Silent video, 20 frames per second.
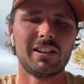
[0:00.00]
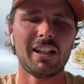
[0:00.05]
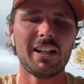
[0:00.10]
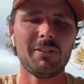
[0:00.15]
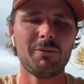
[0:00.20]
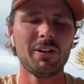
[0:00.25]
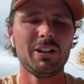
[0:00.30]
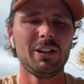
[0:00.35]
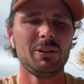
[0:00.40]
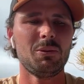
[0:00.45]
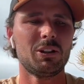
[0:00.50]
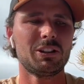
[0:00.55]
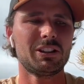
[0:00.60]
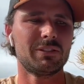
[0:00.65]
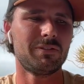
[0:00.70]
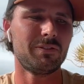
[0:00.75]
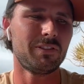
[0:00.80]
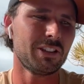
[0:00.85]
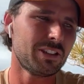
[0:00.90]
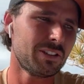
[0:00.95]
and when you're
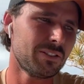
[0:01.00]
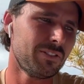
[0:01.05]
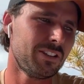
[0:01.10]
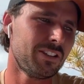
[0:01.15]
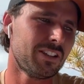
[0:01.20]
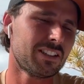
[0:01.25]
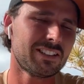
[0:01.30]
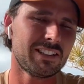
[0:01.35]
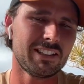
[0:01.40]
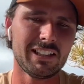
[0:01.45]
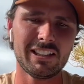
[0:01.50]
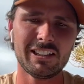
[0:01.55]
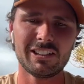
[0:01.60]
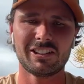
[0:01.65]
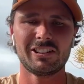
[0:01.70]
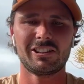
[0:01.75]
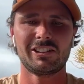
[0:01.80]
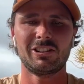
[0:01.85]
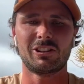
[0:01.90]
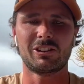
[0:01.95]
watching fishing videos, I think it
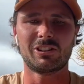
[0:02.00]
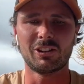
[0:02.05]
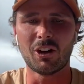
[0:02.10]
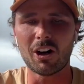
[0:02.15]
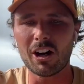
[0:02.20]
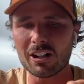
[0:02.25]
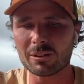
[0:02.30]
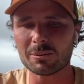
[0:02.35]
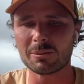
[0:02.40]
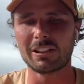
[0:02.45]
just looks nice